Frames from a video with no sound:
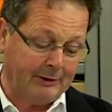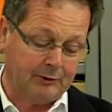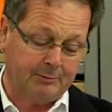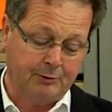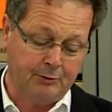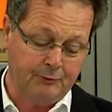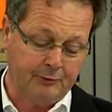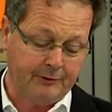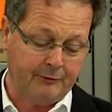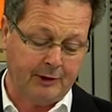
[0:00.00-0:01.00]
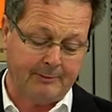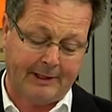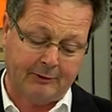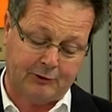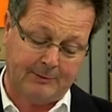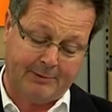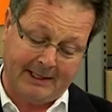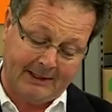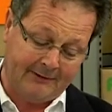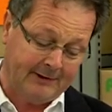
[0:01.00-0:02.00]
approvals, one about repair
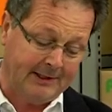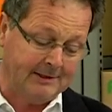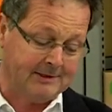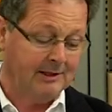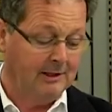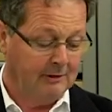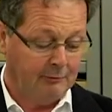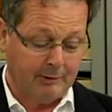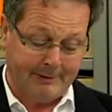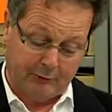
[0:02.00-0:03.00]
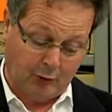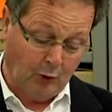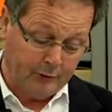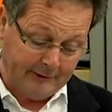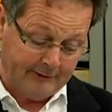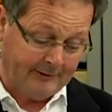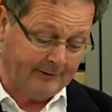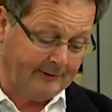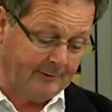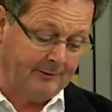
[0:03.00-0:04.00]
things, one about holding
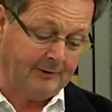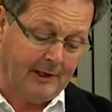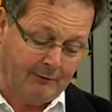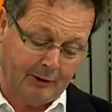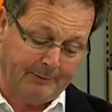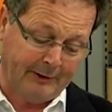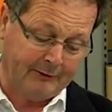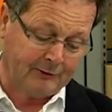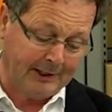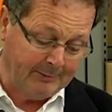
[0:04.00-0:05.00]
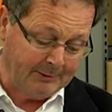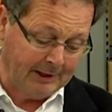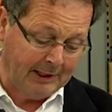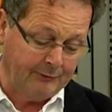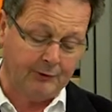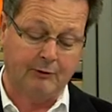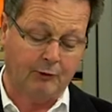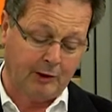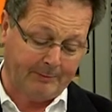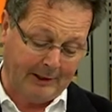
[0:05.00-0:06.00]
systems, one about strain relief, and one
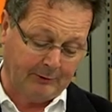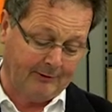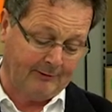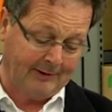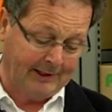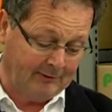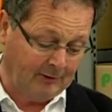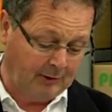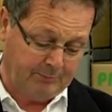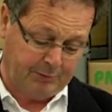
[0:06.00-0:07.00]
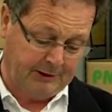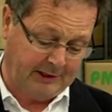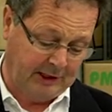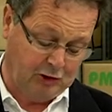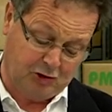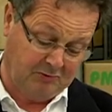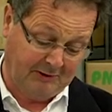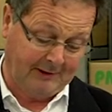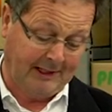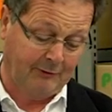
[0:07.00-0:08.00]
about the set application, this
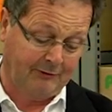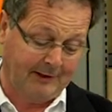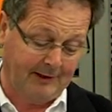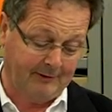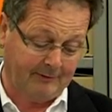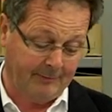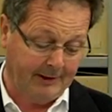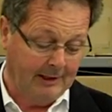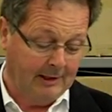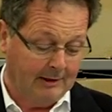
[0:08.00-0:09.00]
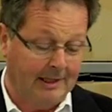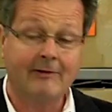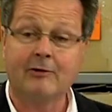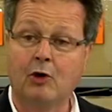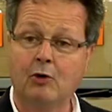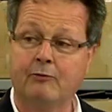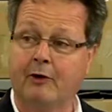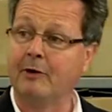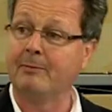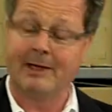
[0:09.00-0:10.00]
kind of things. Let's go one
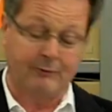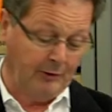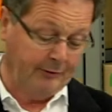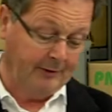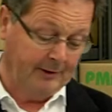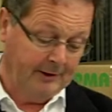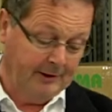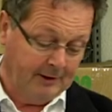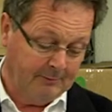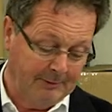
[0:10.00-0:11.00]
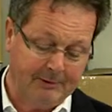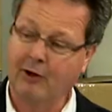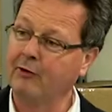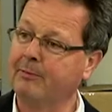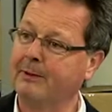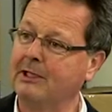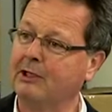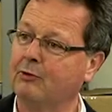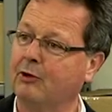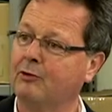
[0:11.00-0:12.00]
by one. Maybe Hans-Peter, you
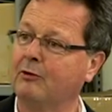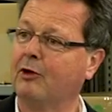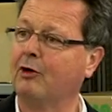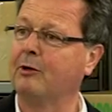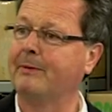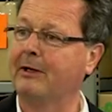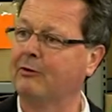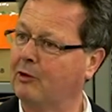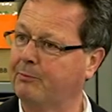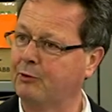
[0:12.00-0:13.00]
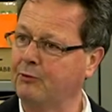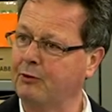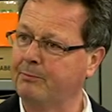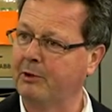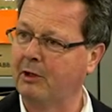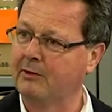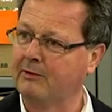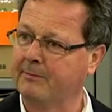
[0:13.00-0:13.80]
want to talk about the approval part?